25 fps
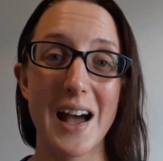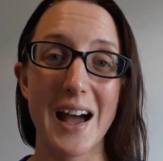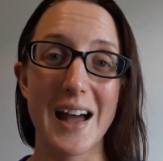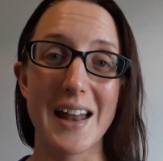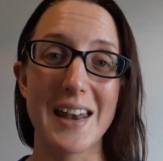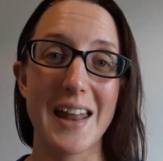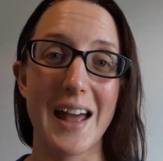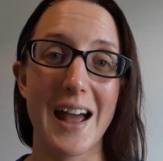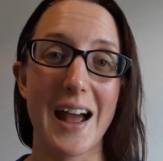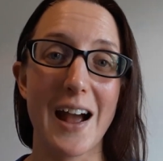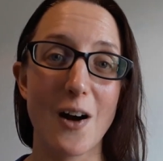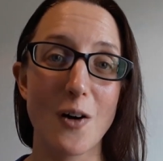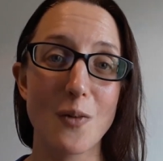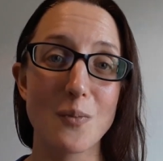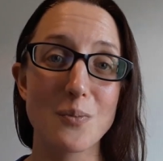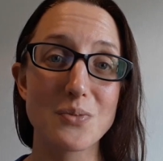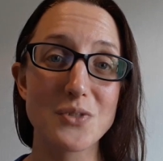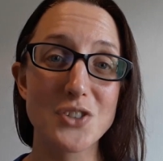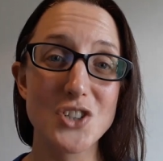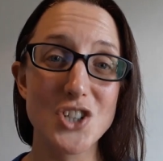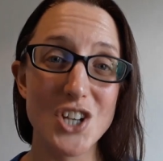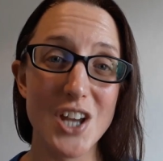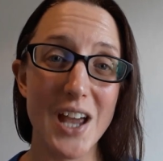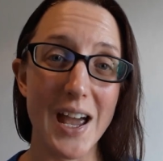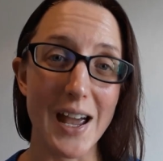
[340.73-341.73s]
and
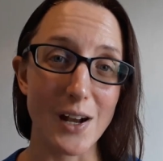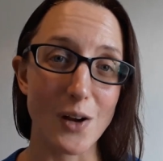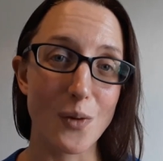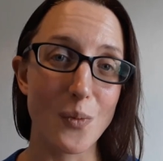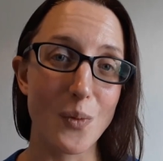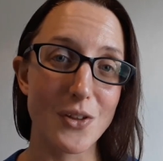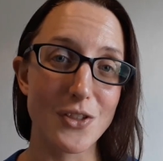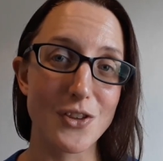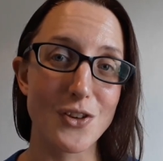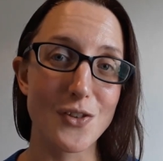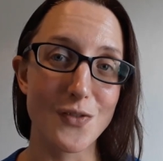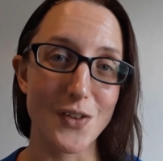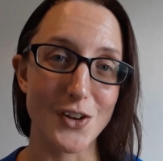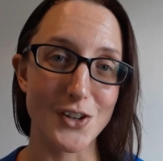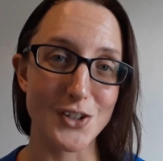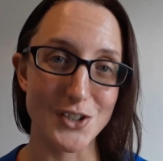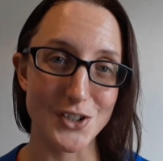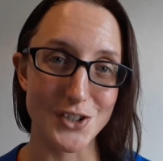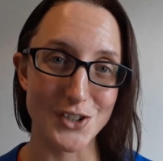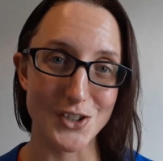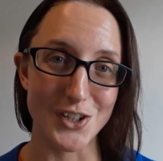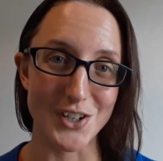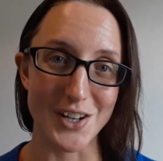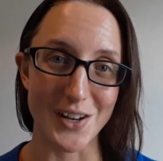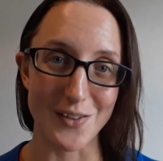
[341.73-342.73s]
help check whether you've
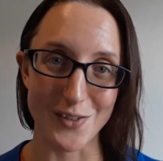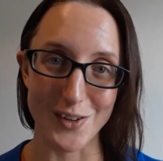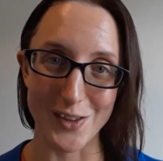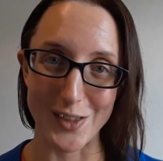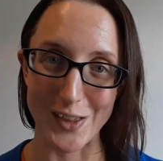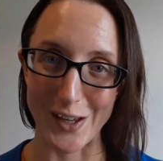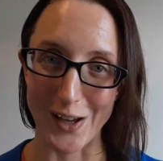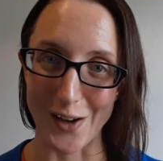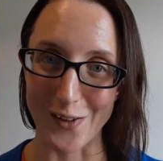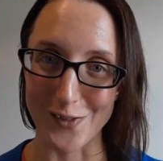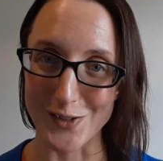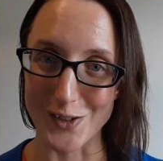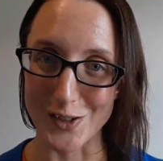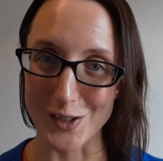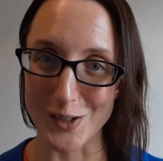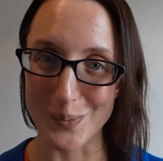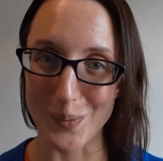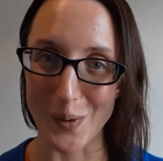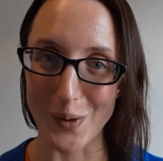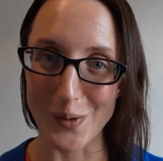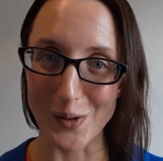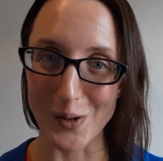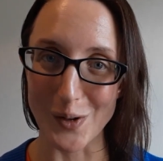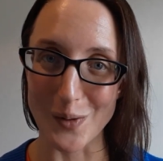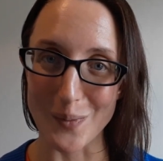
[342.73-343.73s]
understood everything I've just
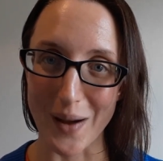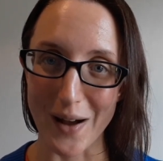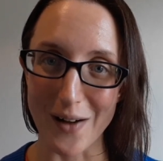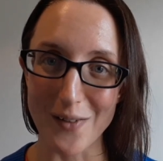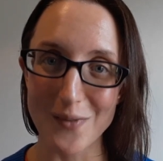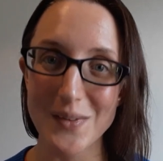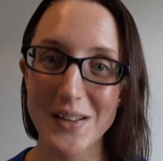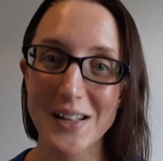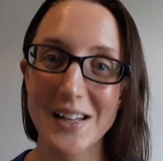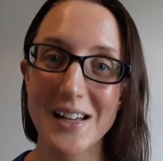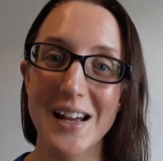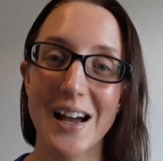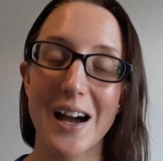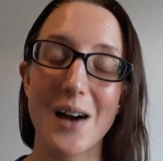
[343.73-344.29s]
spoken about.